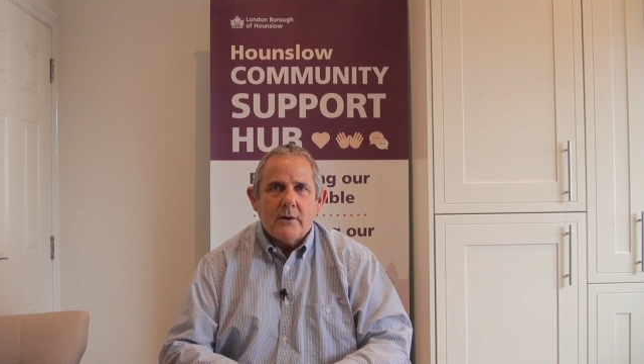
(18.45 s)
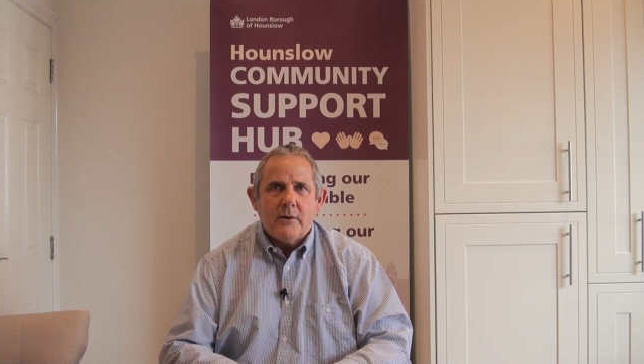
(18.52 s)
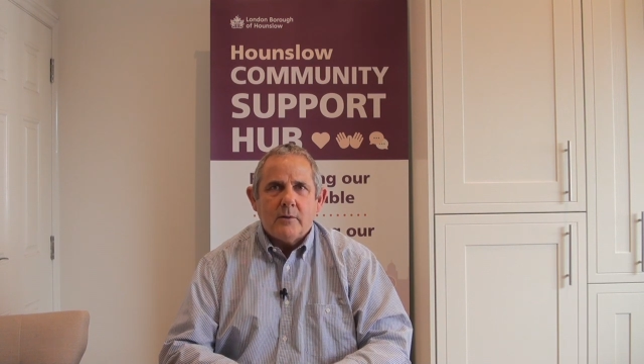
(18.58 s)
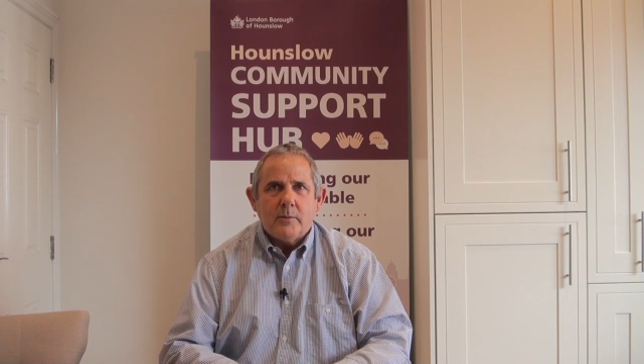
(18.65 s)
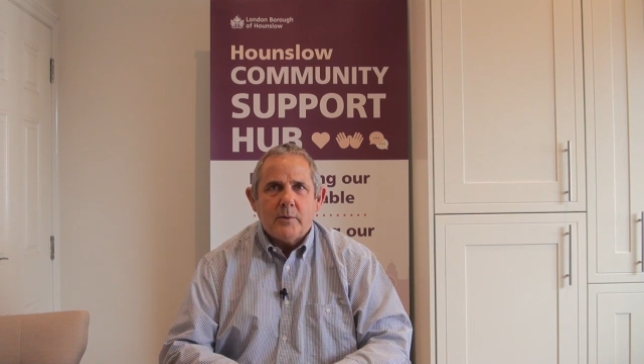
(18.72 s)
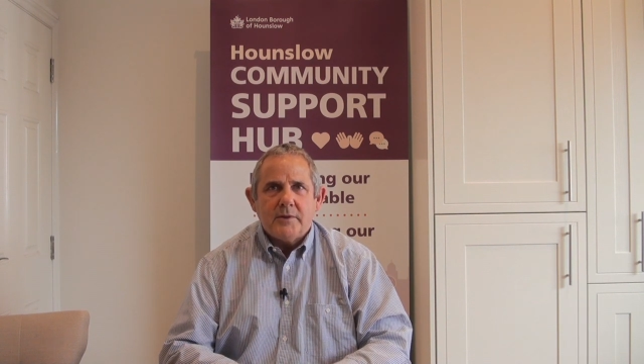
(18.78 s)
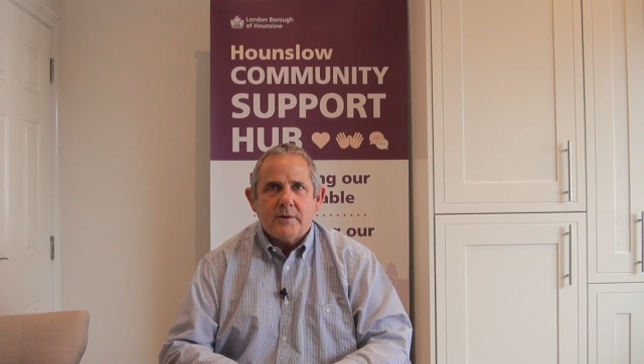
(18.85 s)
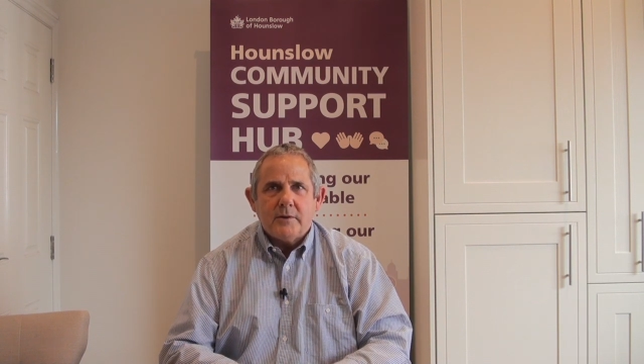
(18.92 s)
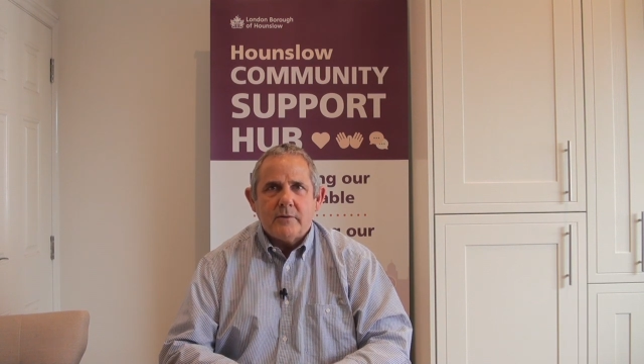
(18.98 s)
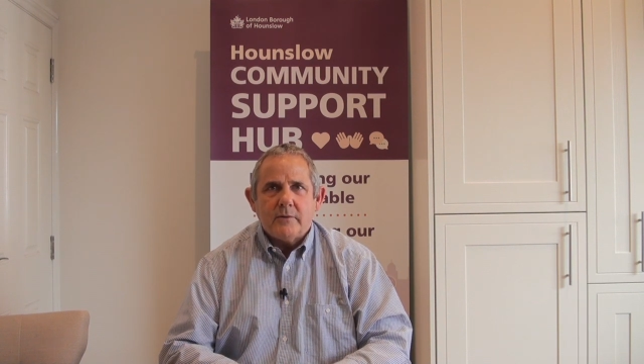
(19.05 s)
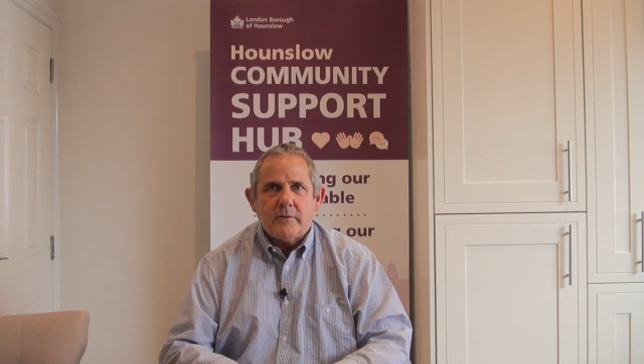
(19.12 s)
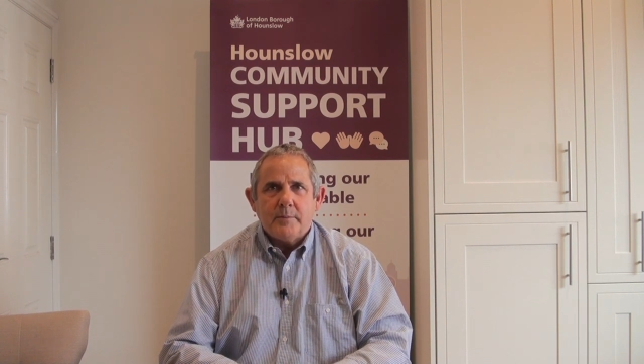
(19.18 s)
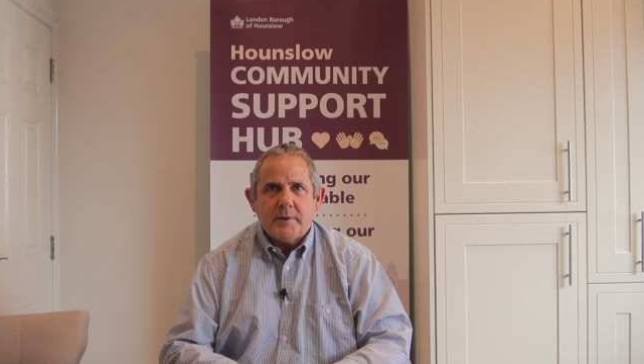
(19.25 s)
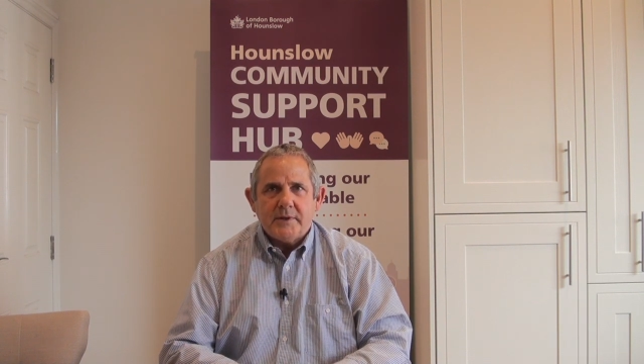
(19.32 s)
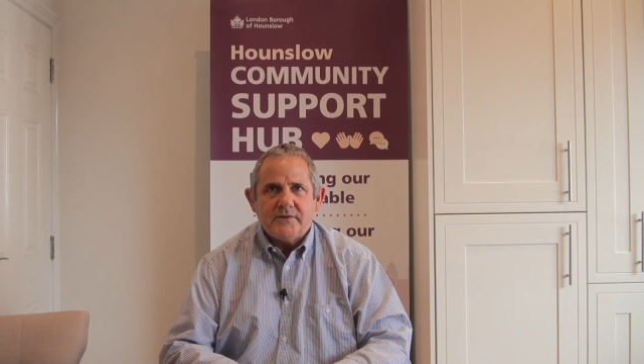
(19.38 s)
or whether
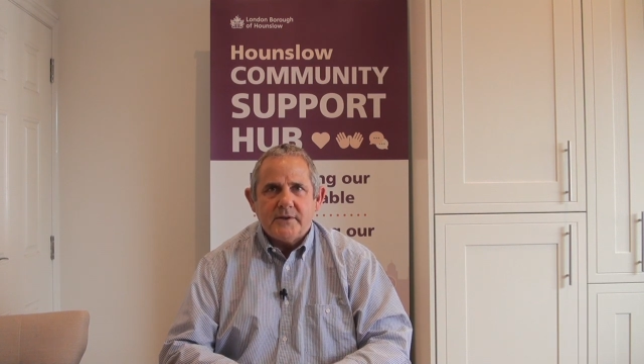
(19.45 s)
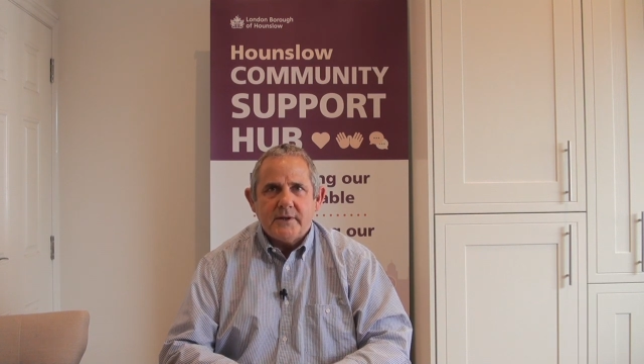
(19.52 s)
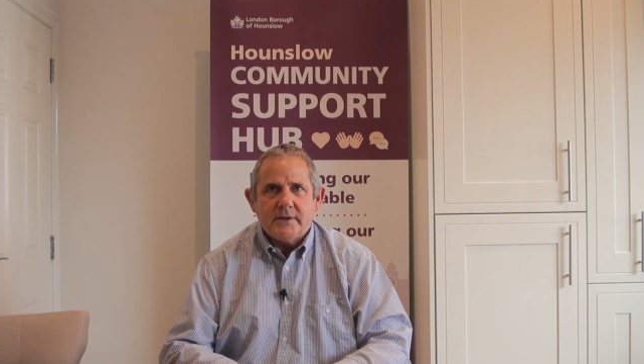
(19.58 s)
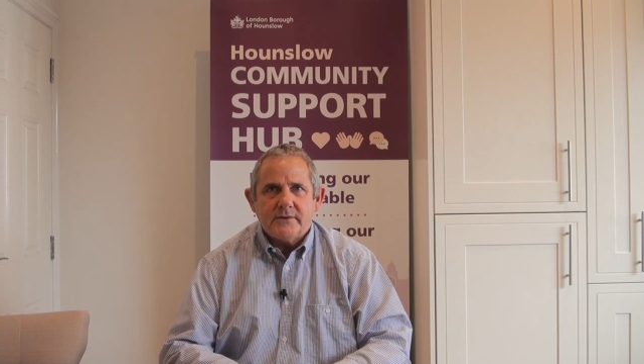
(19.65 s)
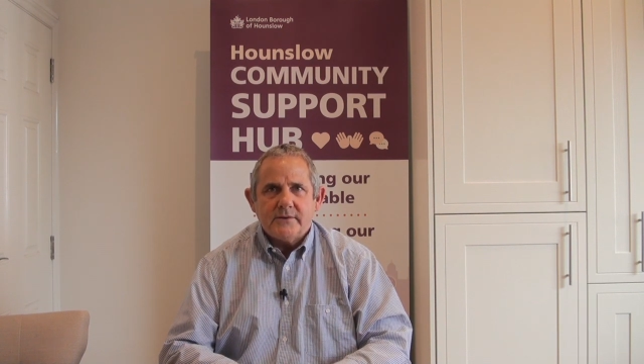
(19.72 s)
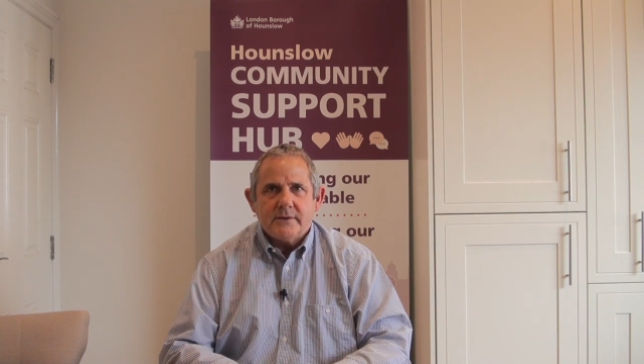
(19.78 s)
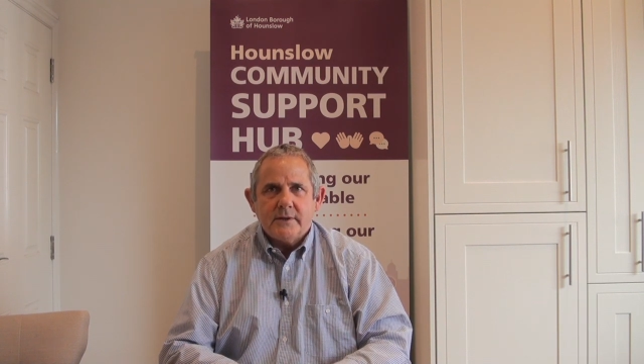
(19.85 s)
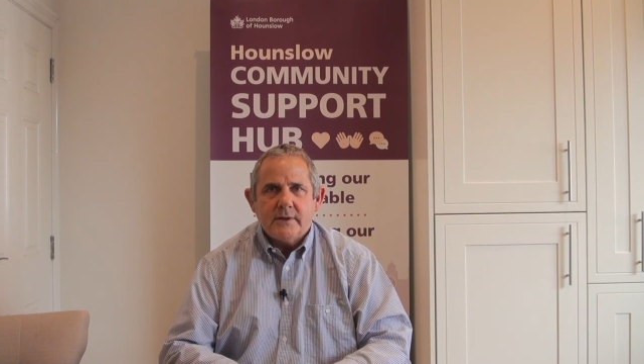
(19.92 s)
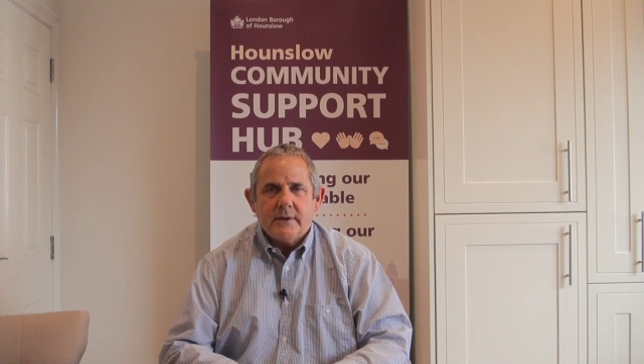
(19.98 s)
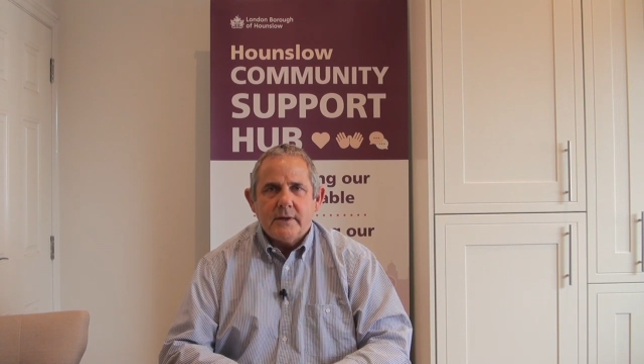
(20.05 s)
you're a business,